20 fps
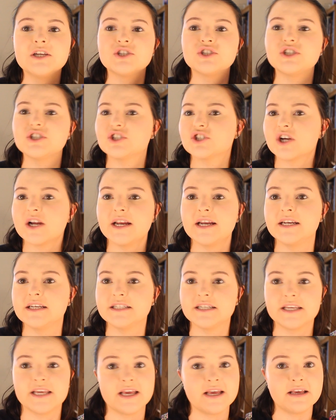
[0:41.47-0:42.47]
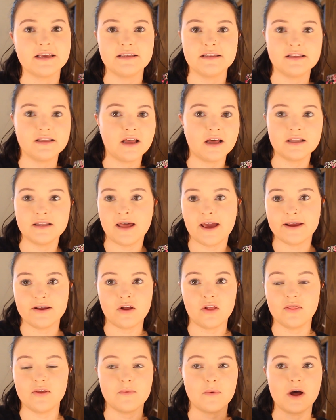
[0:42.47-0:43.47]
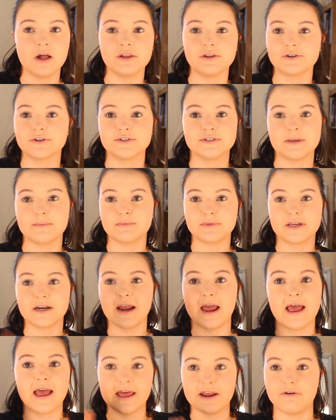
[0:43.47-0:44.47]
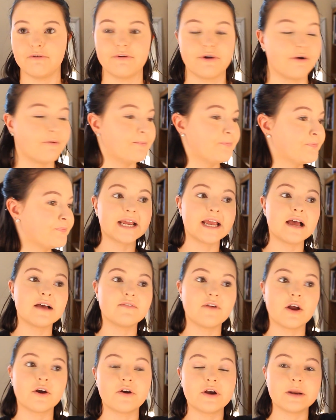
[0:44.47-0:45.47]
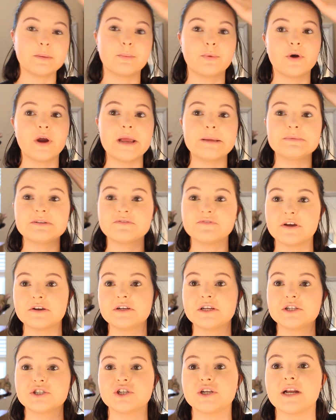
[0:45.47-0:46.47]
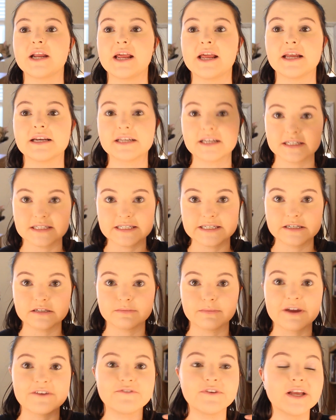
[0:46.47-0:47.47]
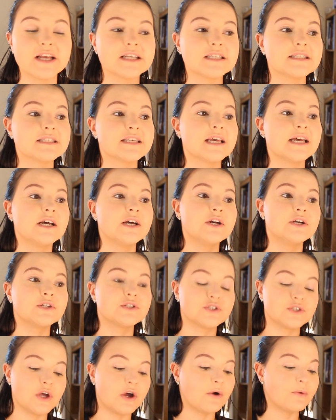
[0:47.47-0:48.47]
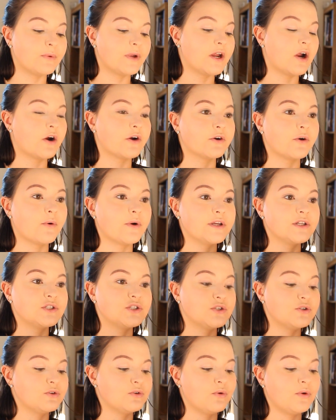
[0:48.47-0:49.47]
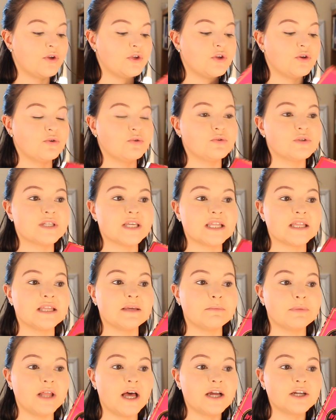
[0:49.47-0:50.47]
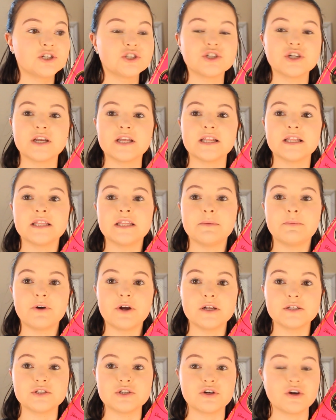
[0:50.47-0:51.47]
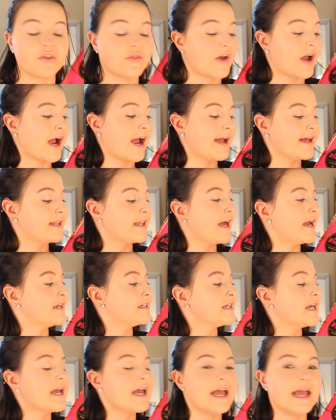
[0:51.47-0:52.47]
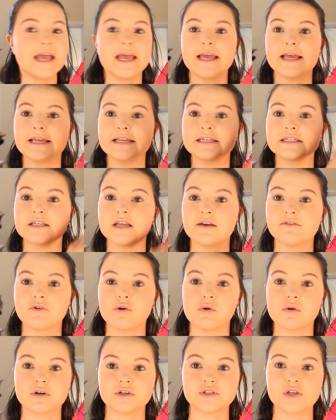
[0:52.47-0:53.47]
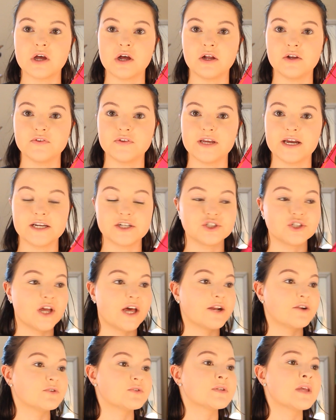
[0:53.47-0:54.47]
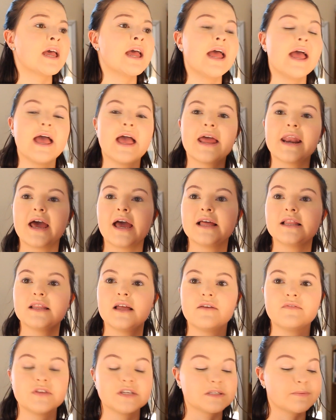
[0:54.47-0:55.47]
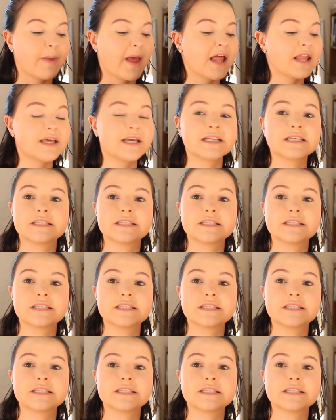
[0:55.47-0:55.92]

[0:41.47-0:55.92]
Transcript: She's trying to get a light on the wall or something. I don't know. I have already primed foundation and concealed my face. So we are going to use the blush, the bronzer, the highlight, and, of course, all the eyeshadows. And I love this palette.